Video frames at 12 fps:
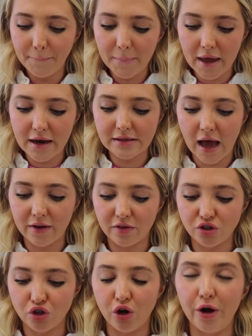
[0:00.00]
it is out of
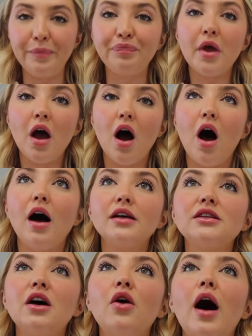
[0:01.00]
control.
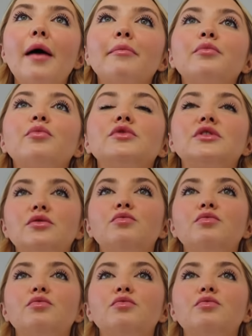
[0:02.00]
Also, I'm